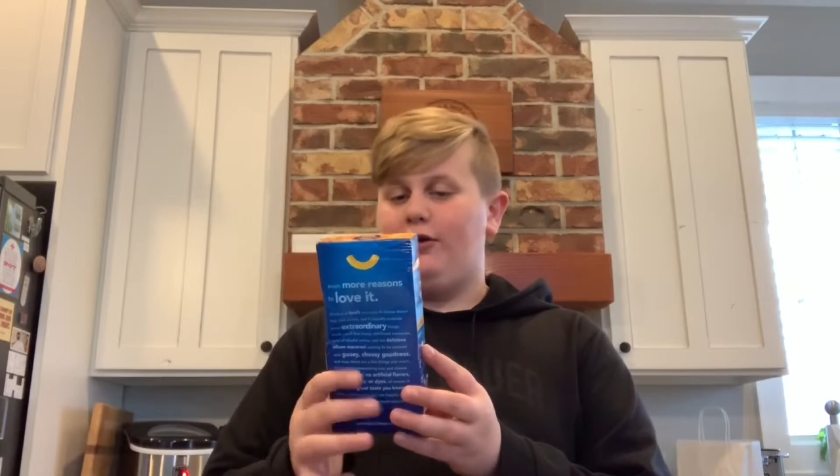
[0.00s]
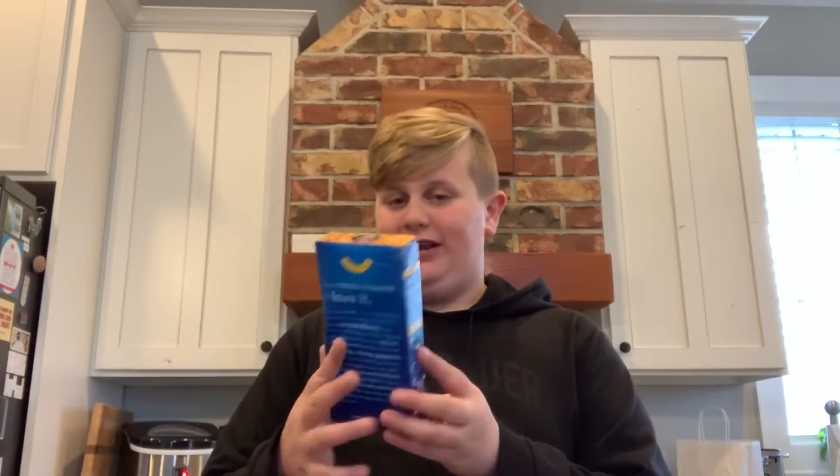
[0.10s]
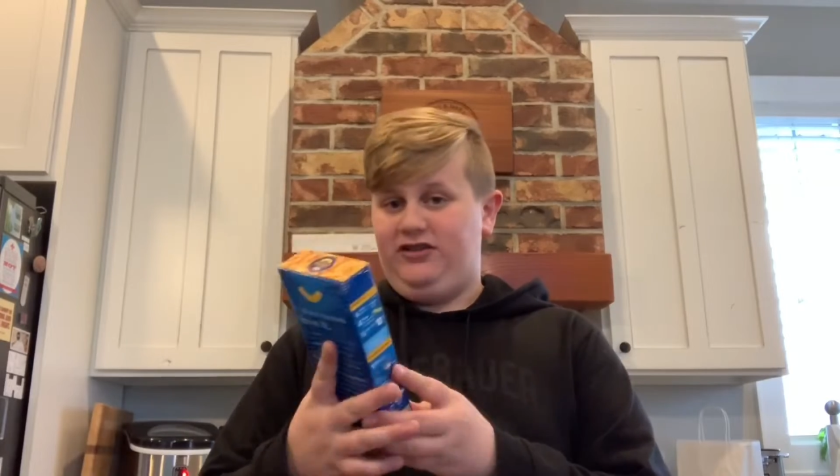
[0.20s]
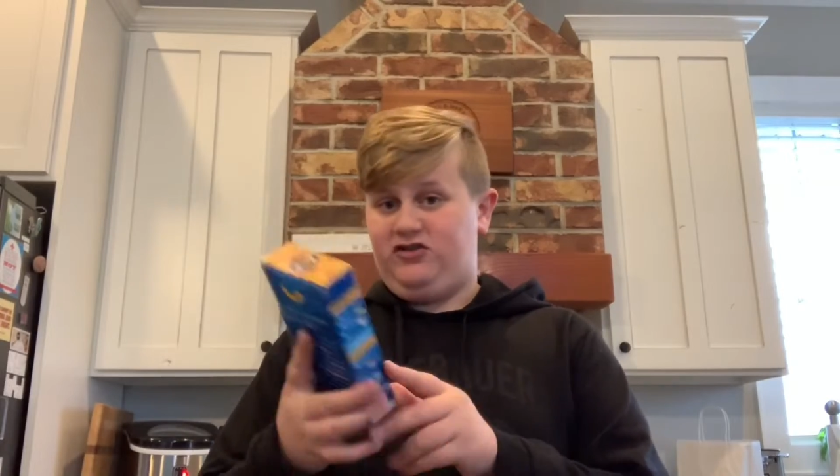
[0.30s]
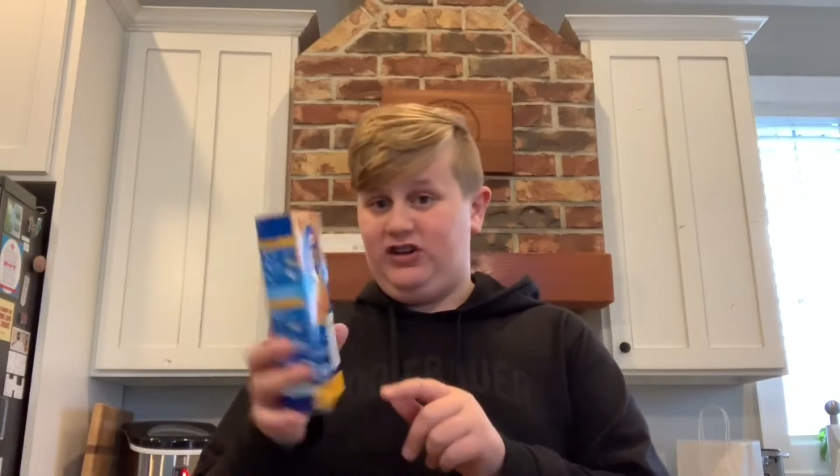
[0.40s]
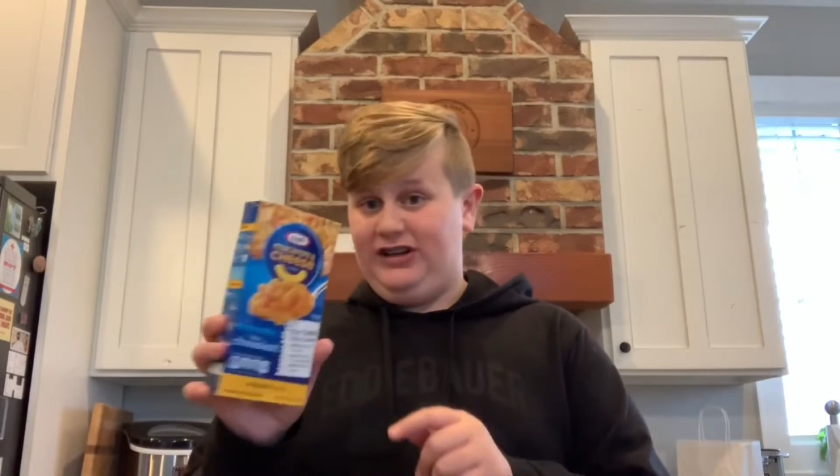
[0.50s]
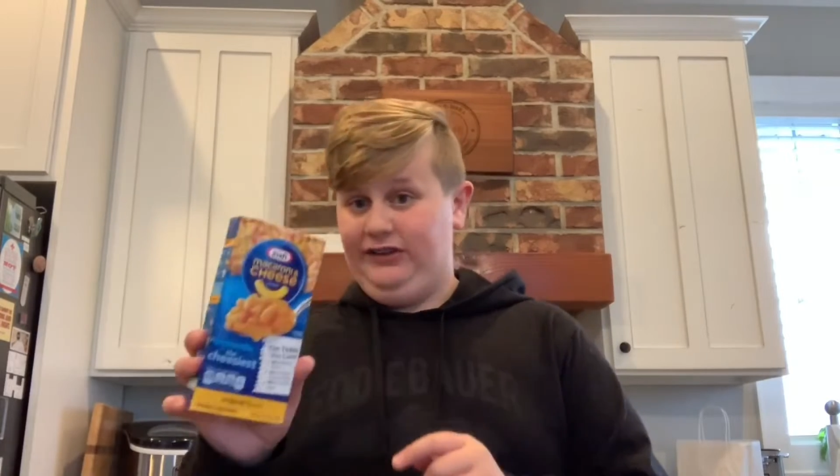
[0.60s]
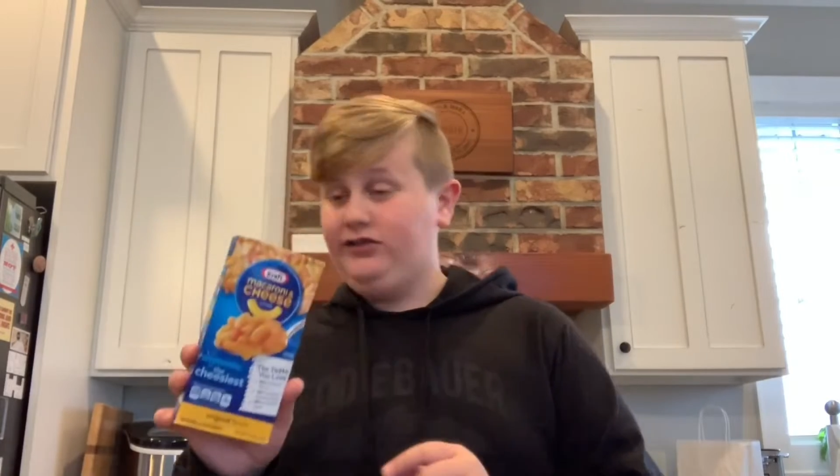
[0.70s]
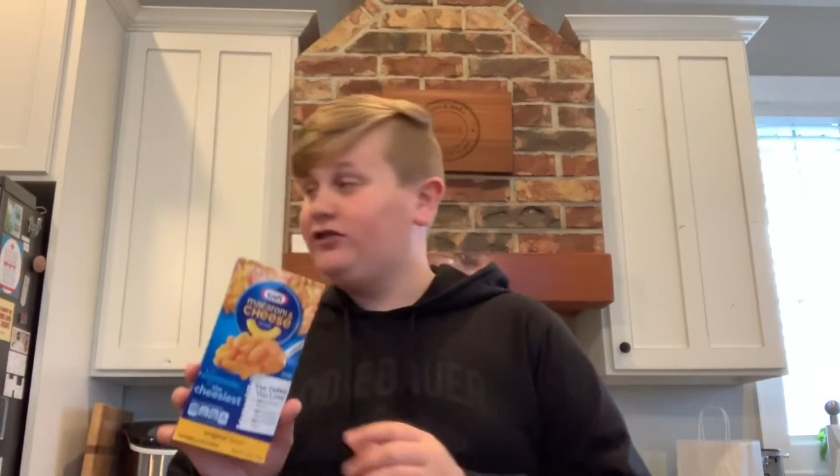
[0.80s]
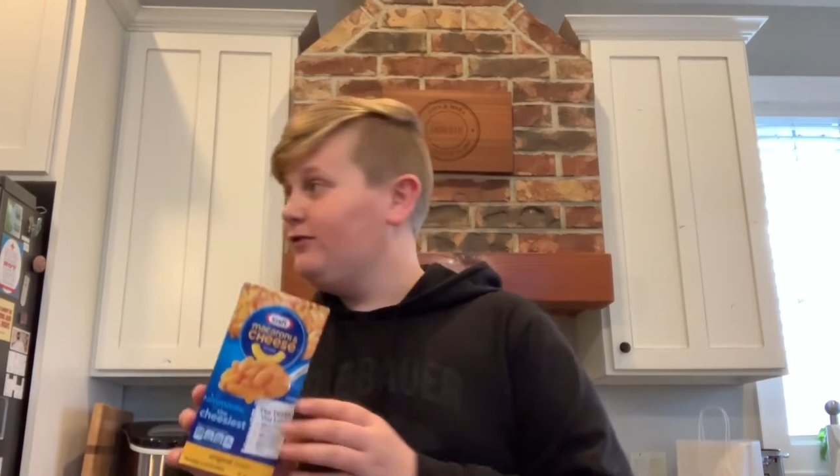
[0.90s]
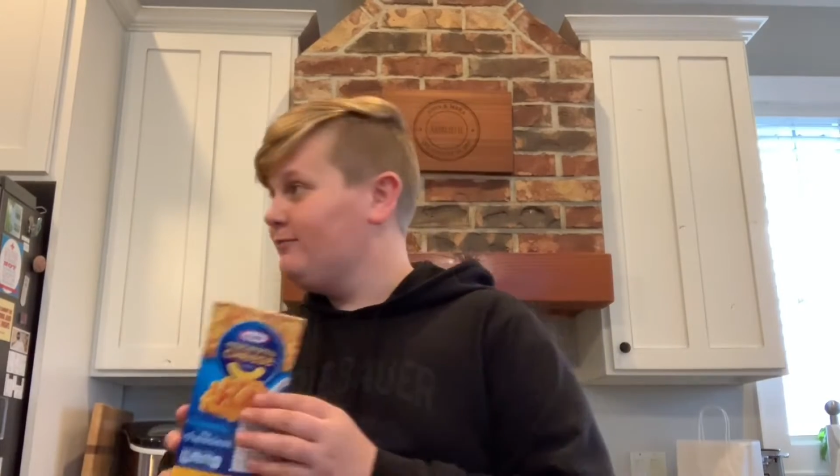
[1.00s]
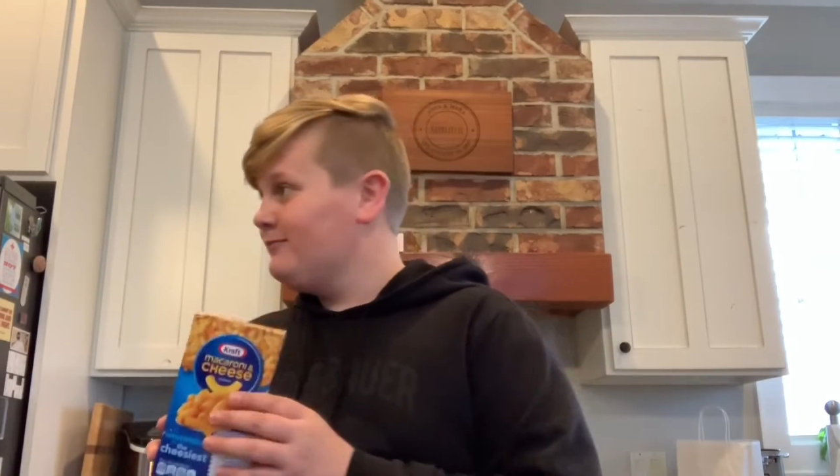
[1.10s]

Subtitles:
and cheese,